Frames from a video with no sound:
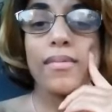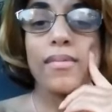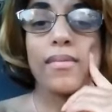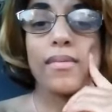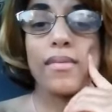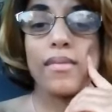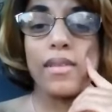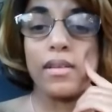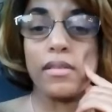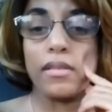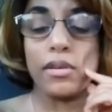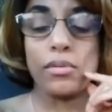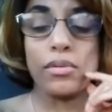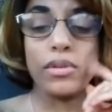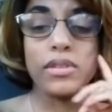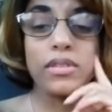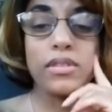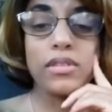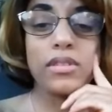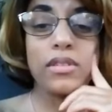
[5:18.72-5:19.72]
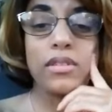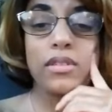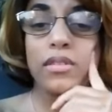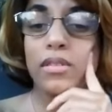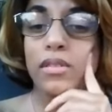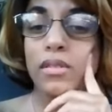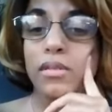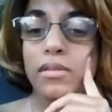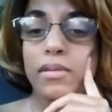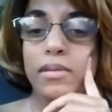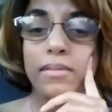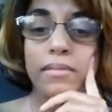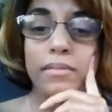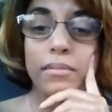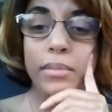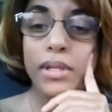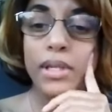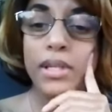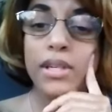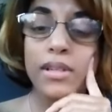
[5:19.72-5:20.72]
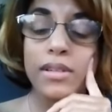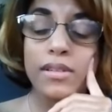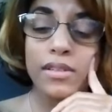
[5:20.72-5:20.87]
everyone just be good